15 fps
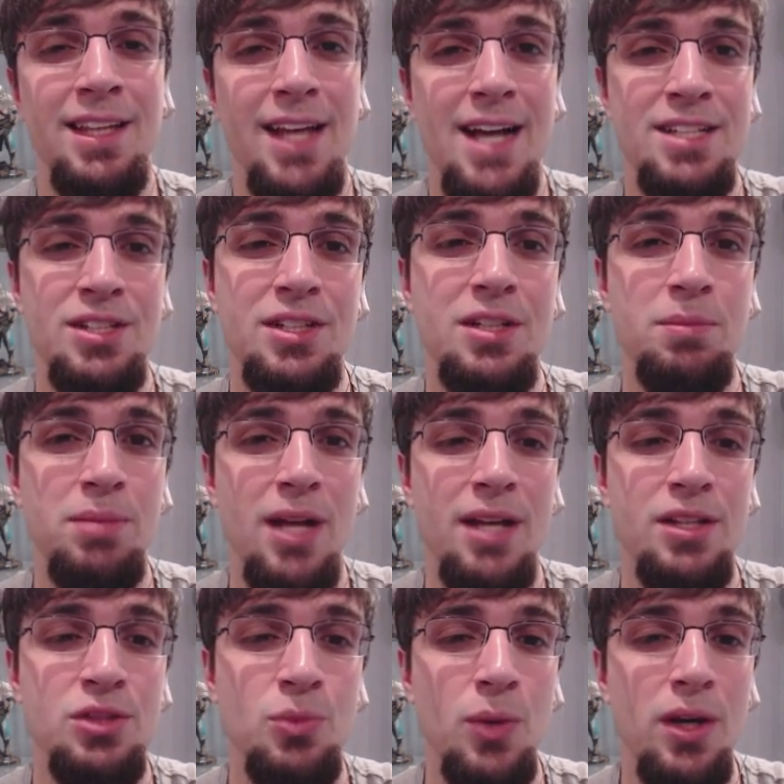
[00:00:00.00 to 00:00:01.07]
that's a good plan
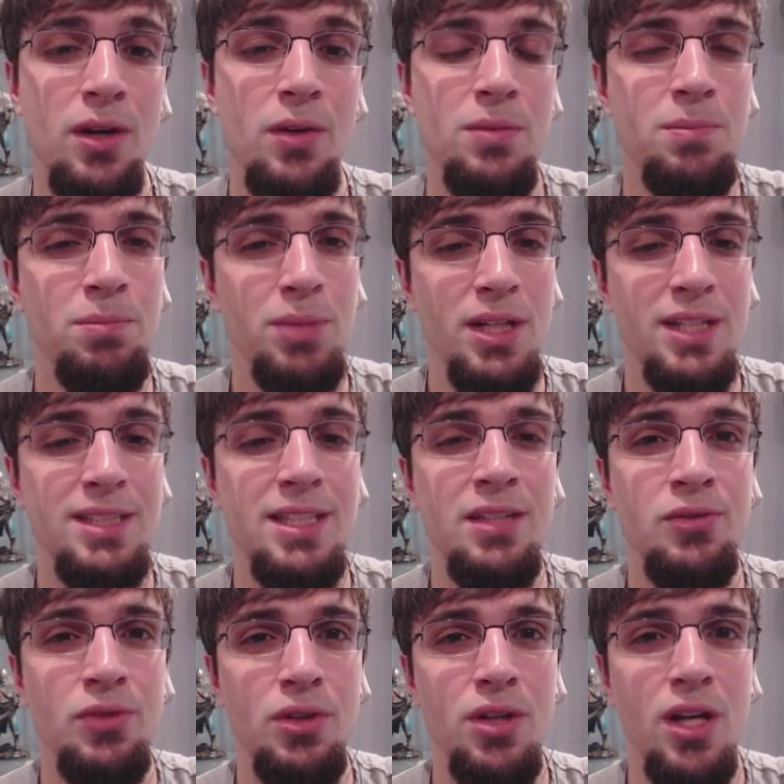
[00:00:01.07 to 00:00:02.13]
as well, but
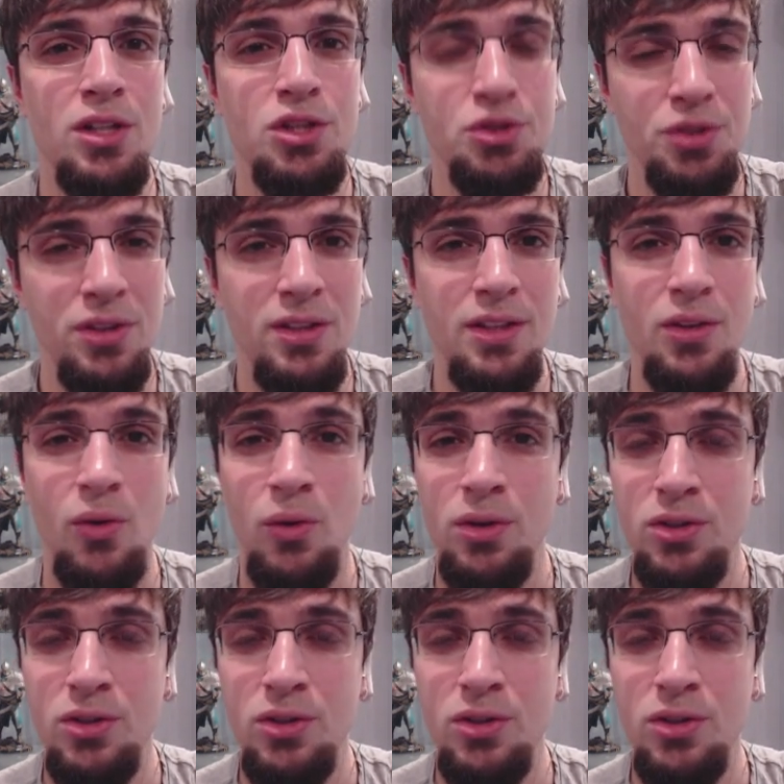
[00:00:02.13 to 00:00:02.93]
if you're not struggling or you're